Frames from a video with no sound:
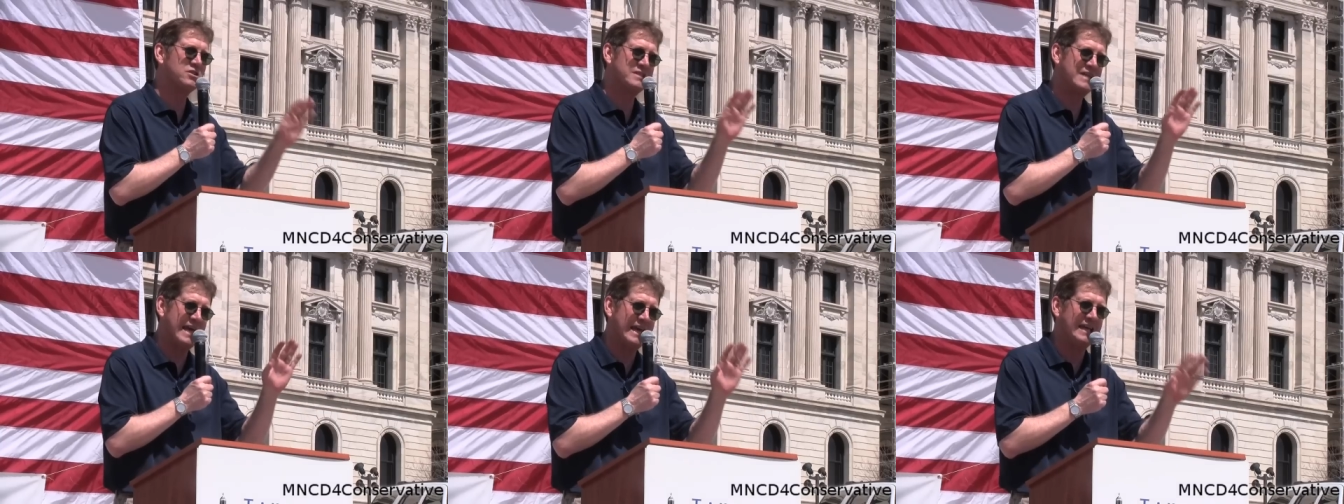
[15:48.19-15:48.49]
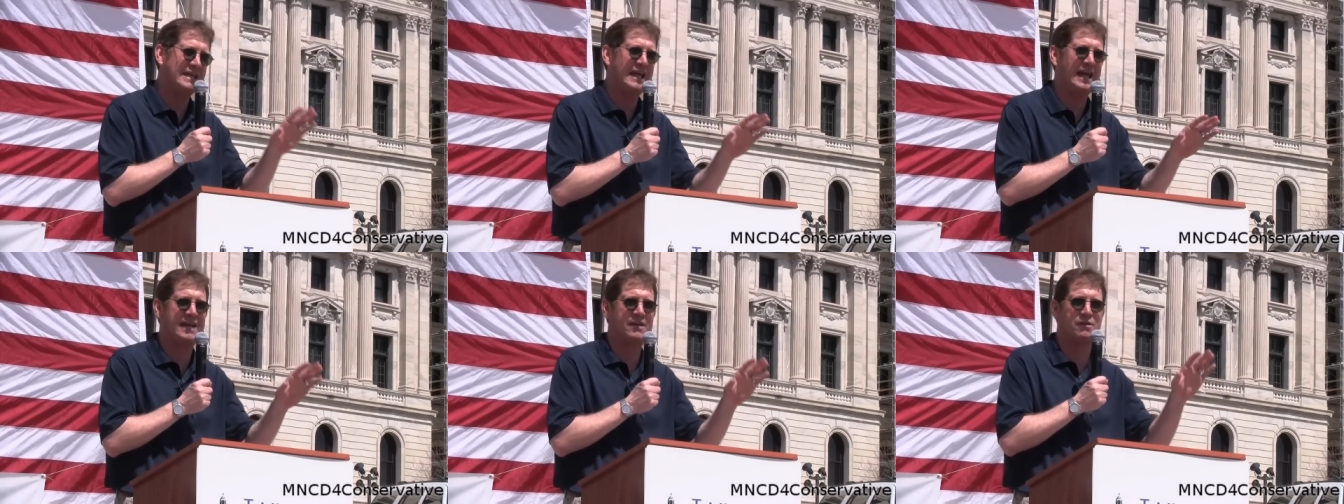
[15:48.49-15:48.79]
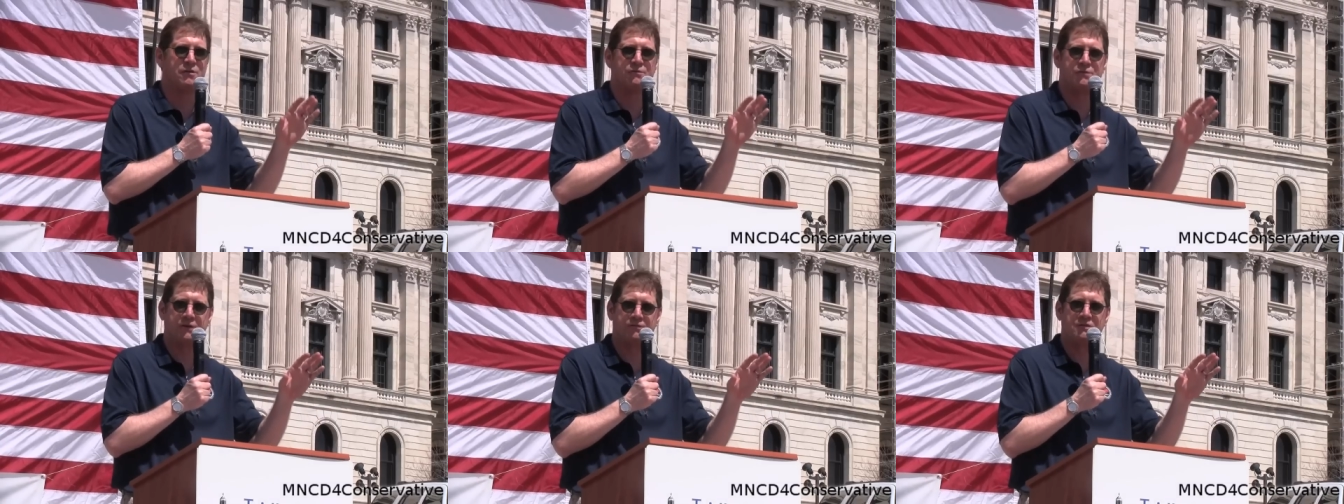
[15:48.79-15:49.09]
They can
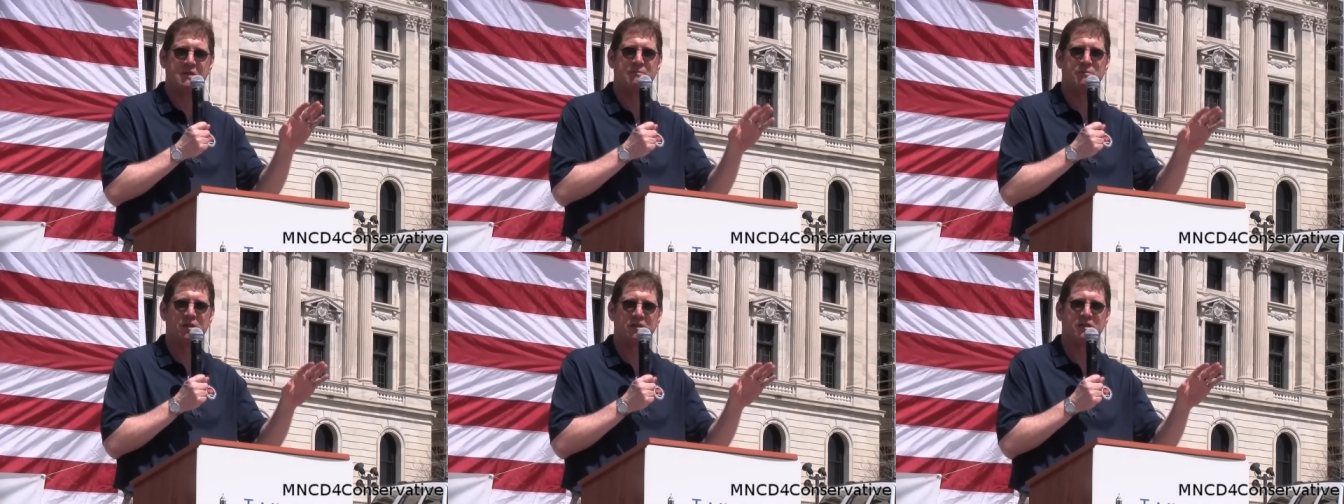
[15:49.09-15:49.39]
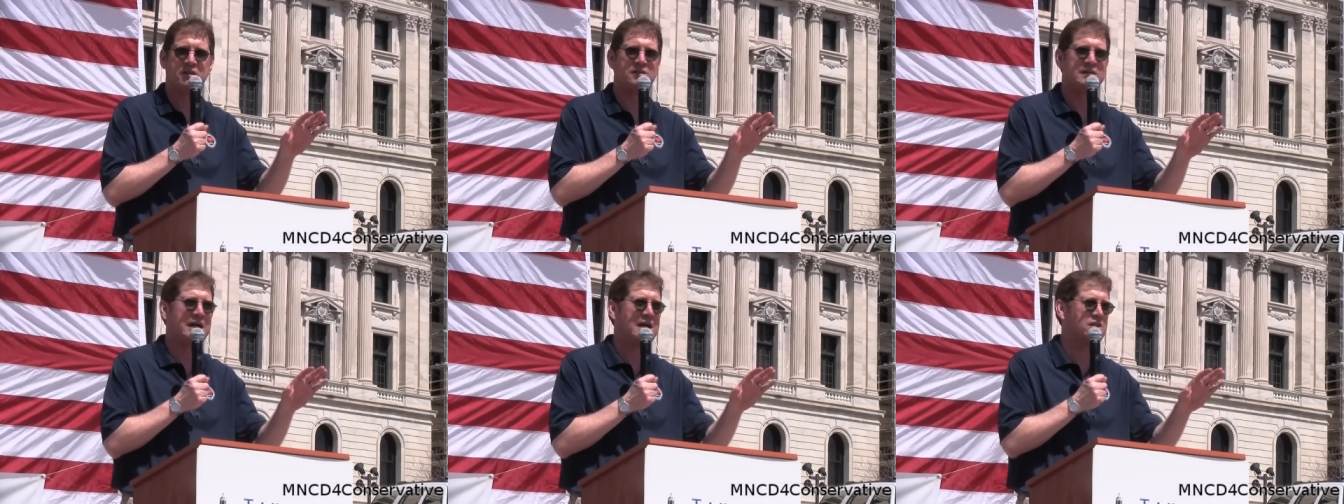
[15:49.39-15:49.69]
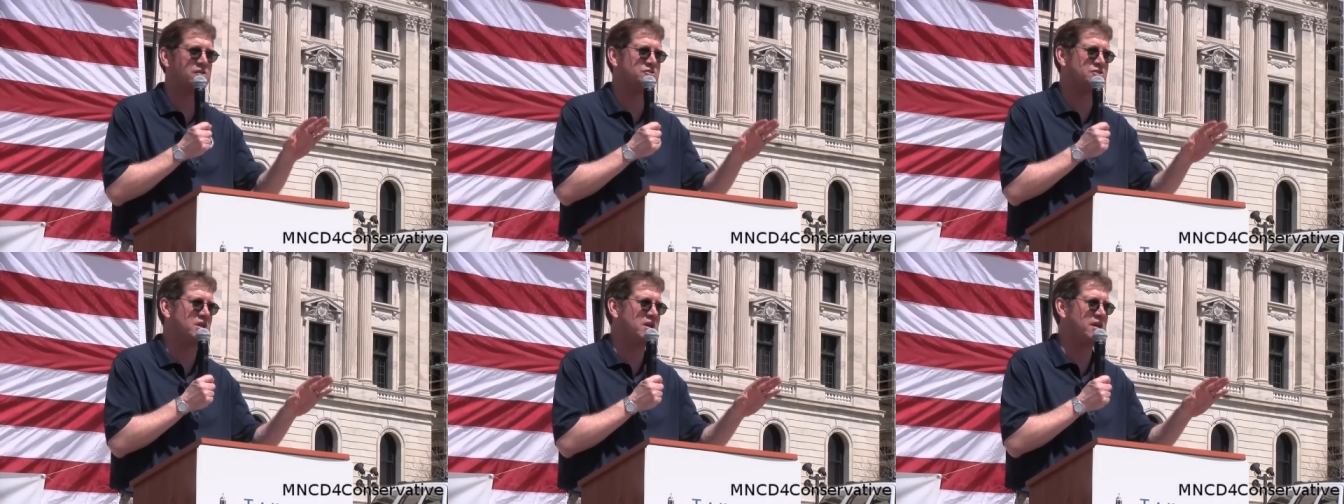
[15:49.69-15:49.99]
handle $50 billion
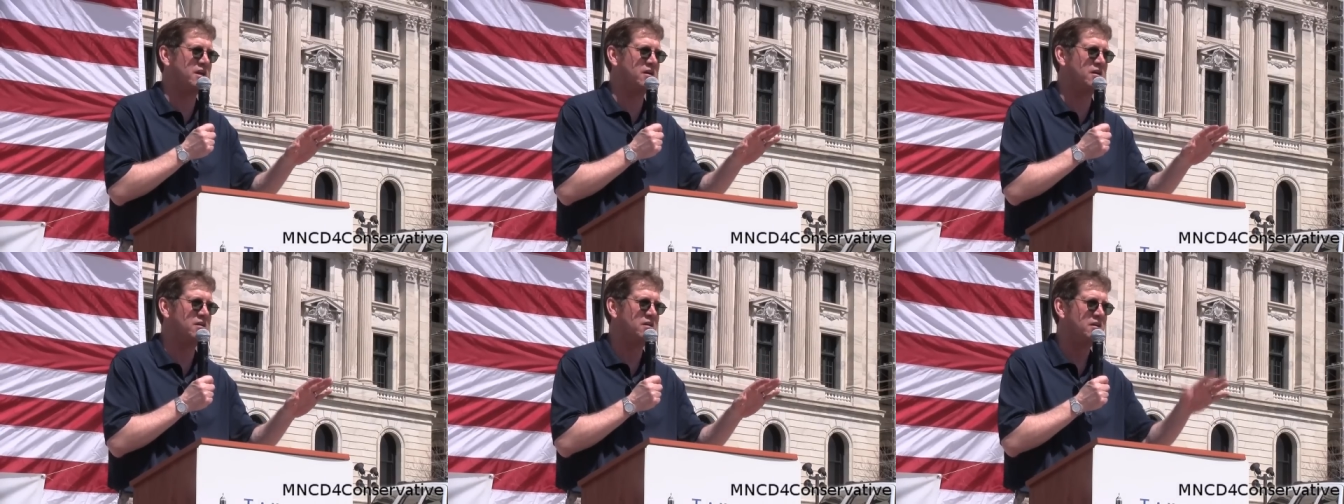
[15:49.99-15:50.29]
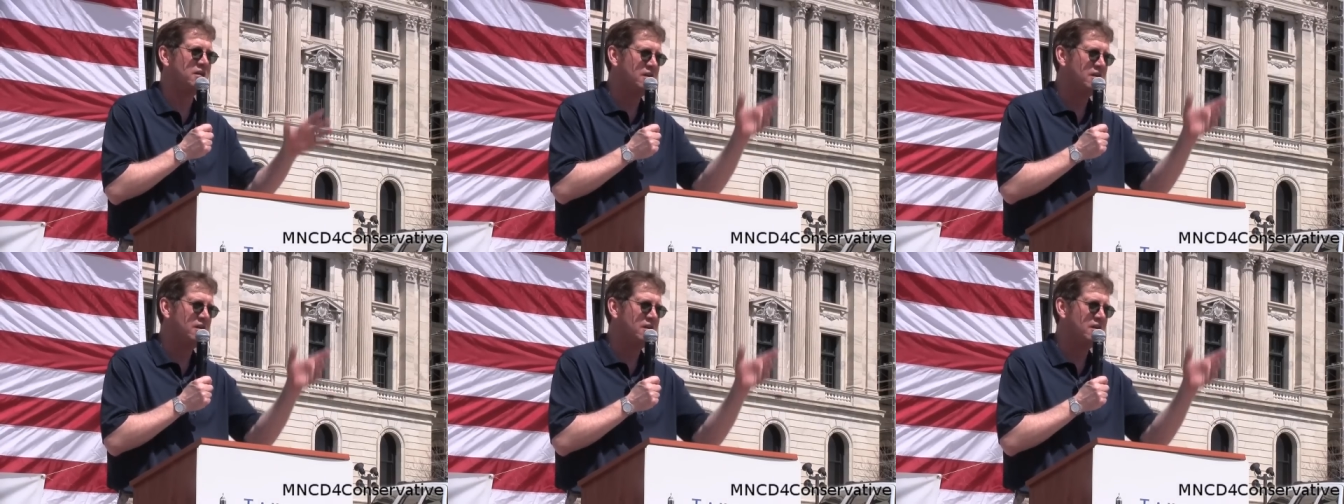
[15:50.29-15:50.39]
a year.